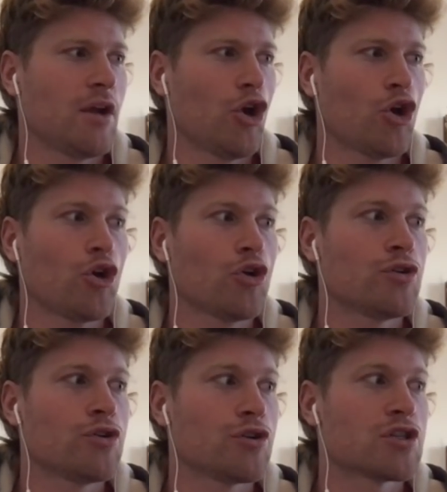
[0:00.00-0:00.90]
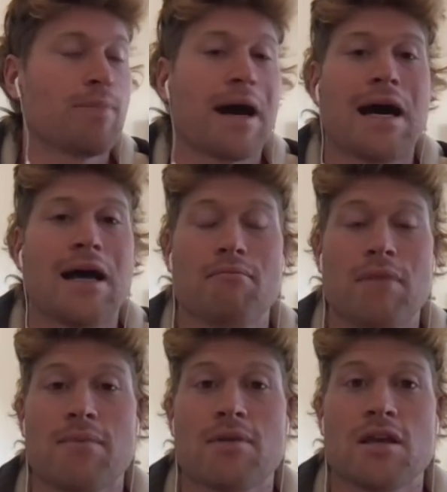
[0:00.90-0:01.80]
earned their spot
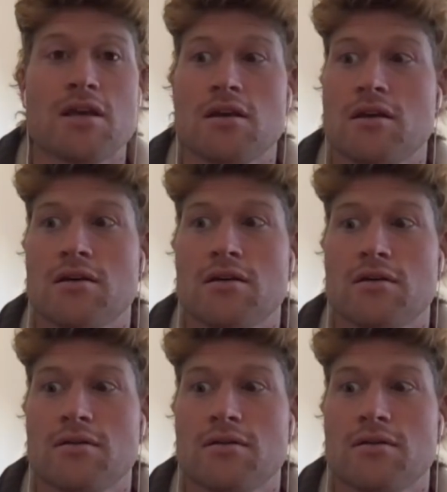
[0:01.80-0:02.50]
maybe